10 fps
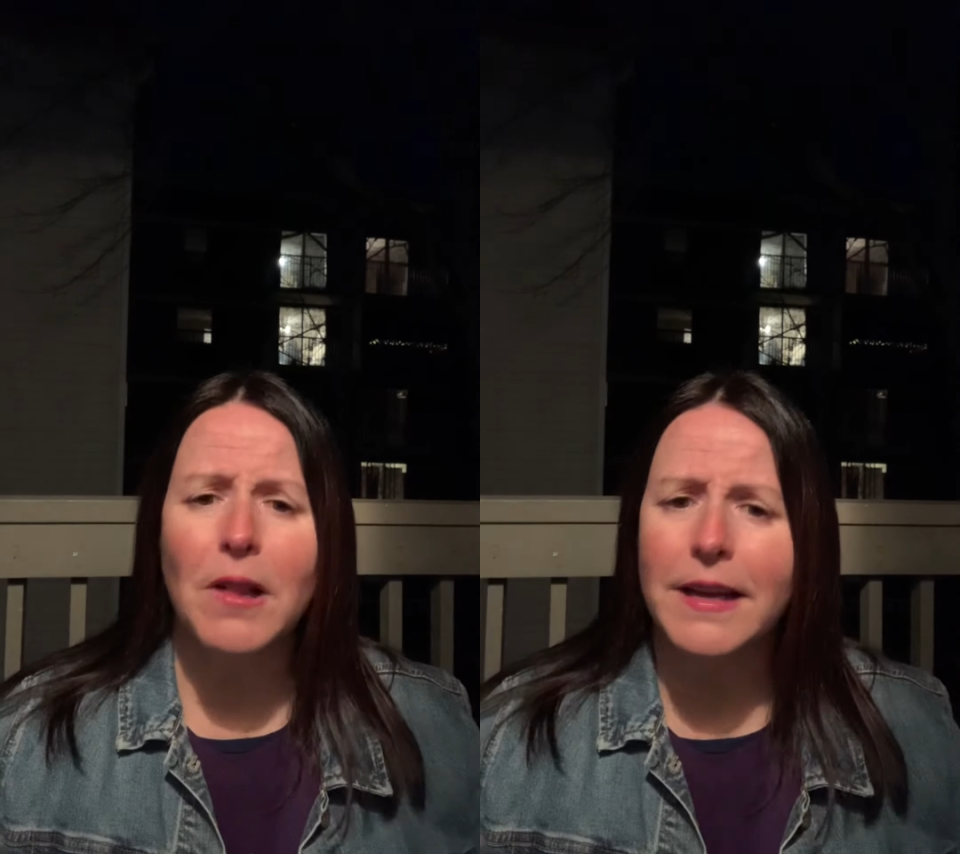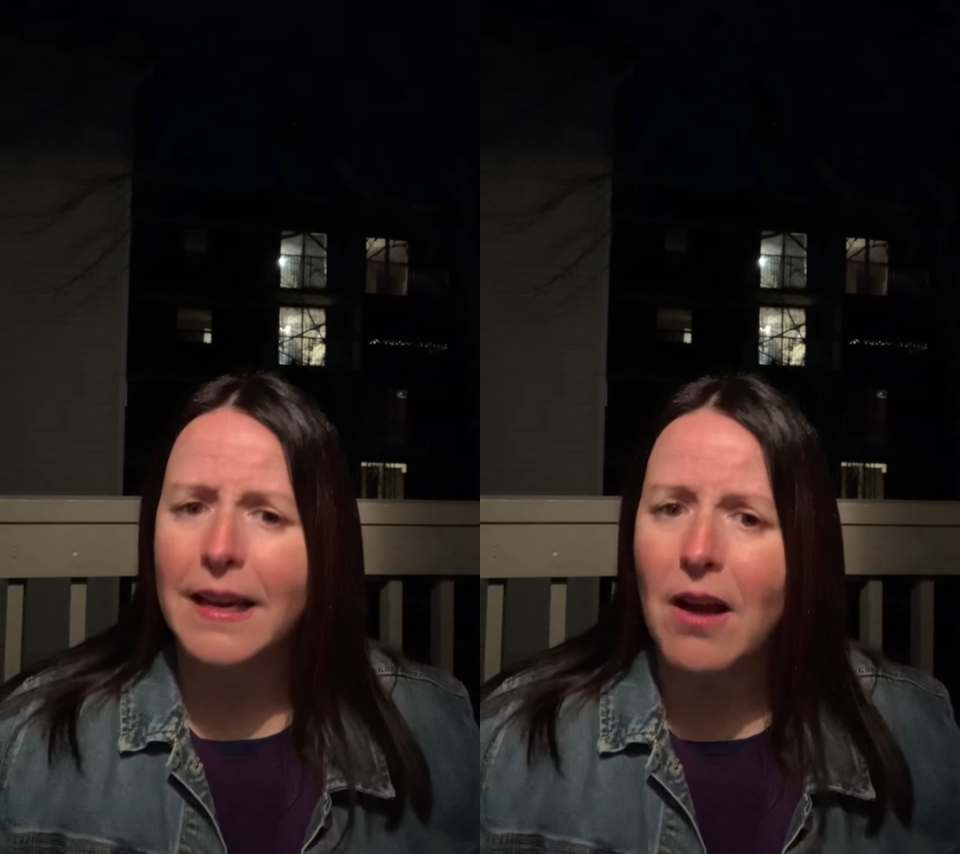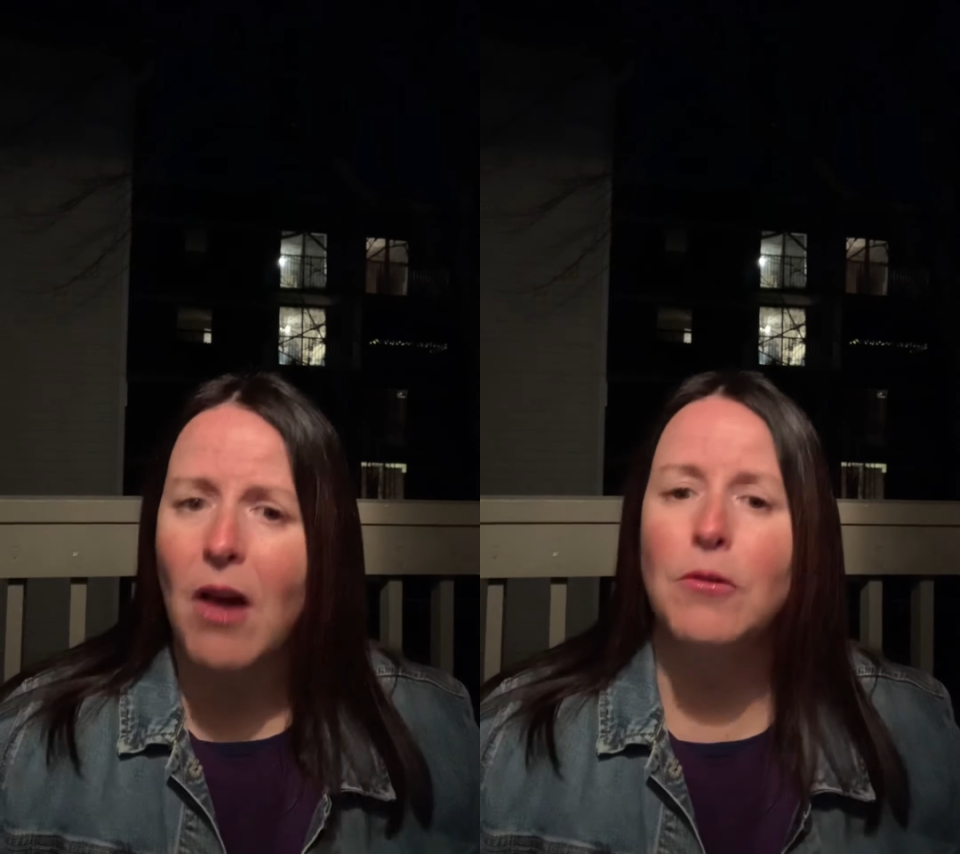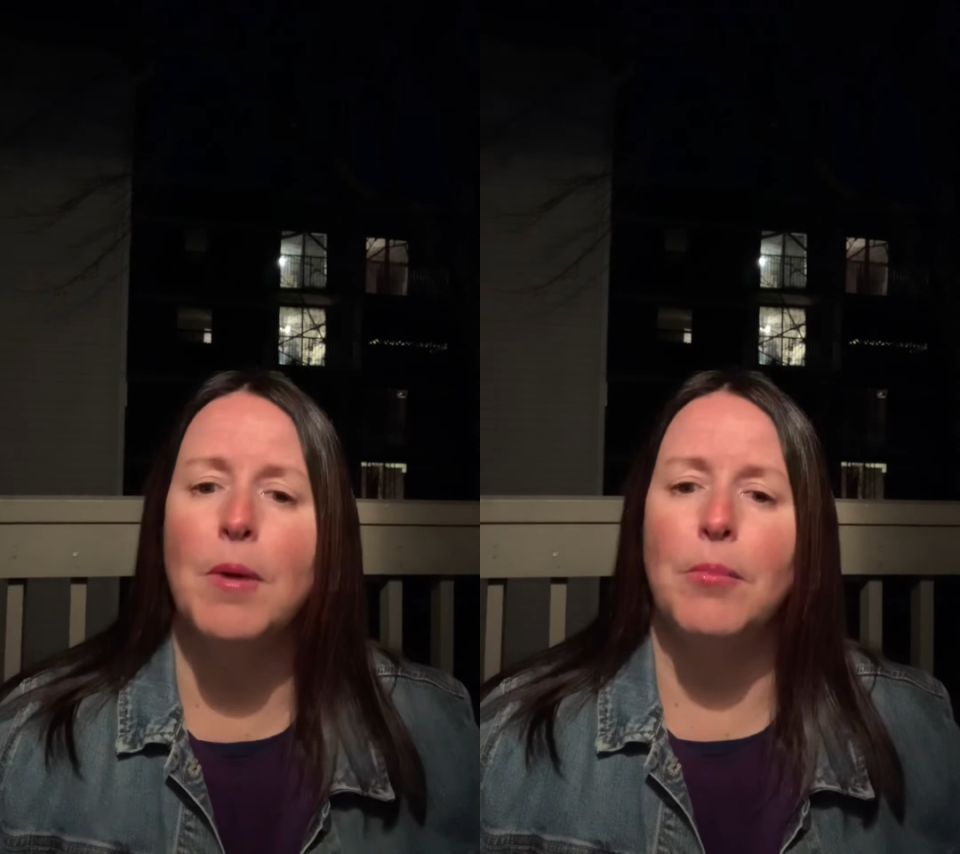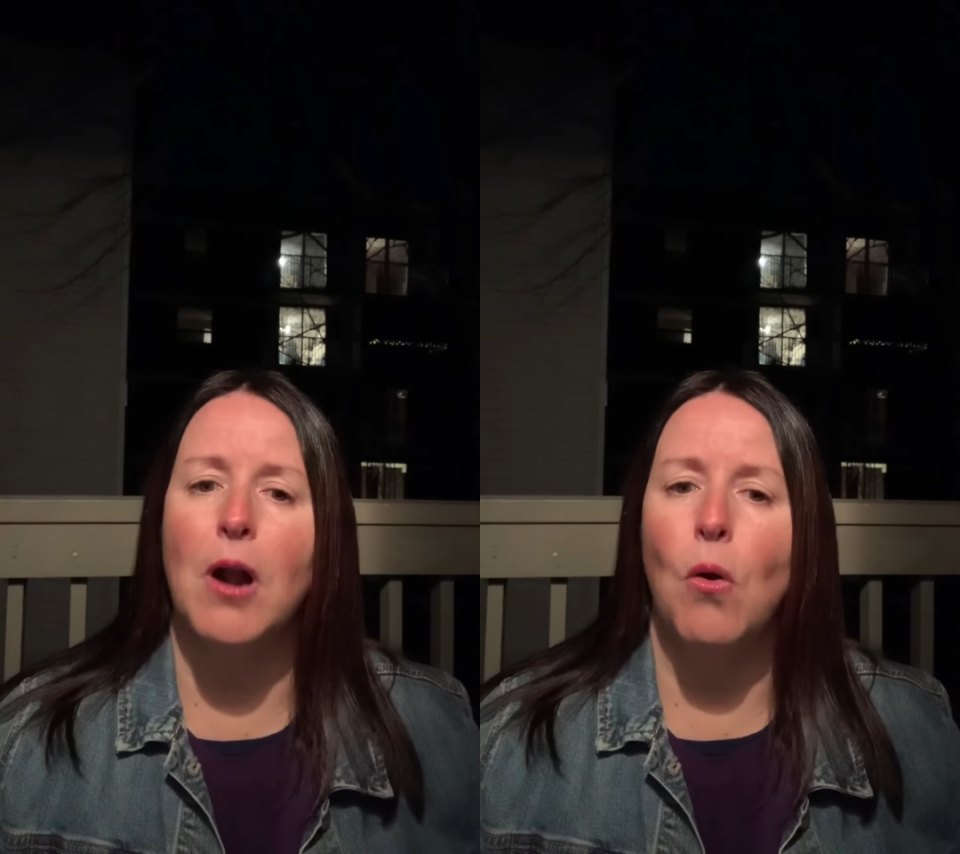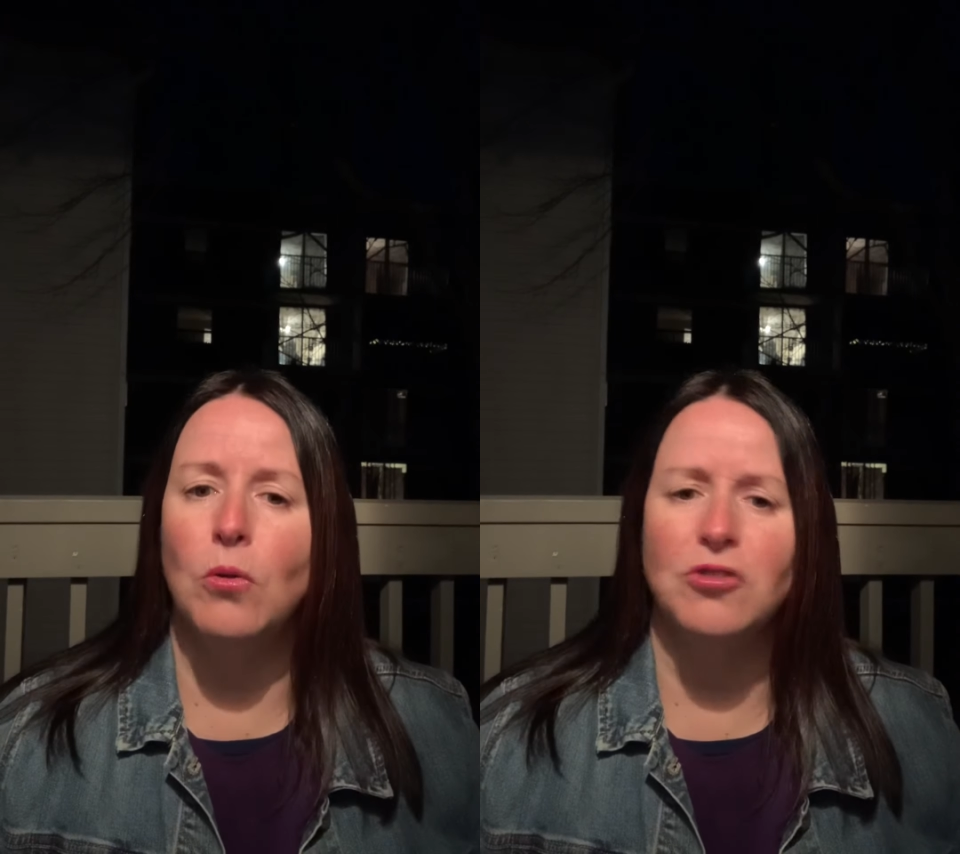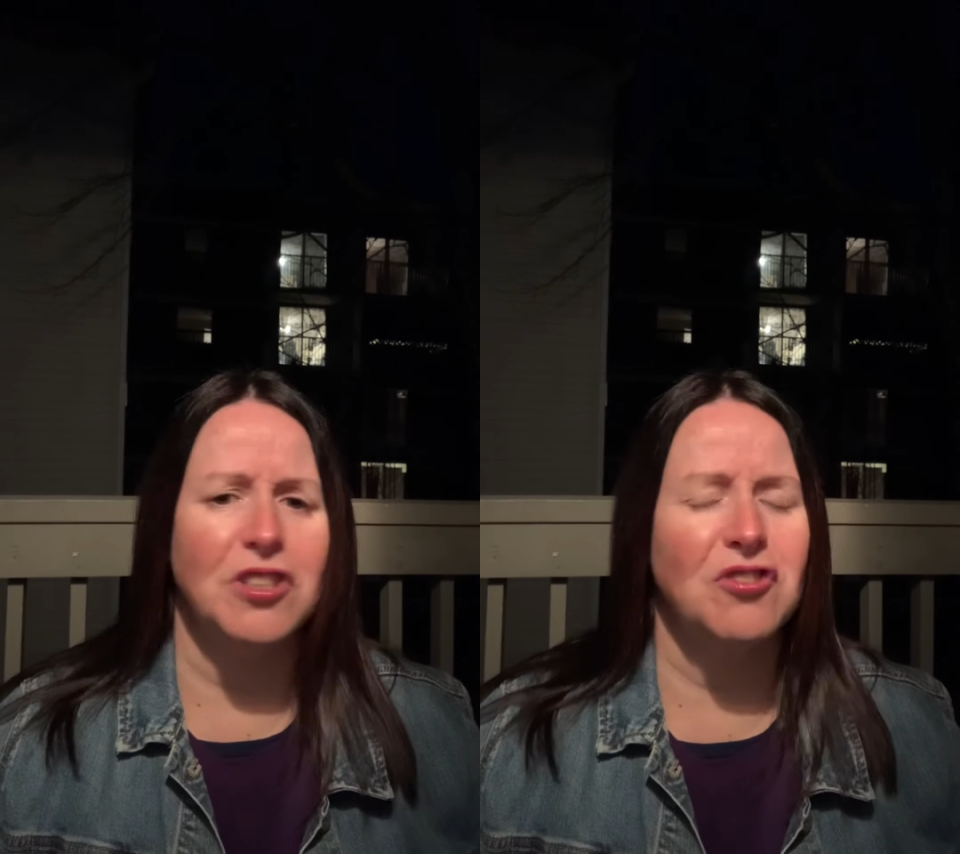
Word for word: I cannot remember how old she is.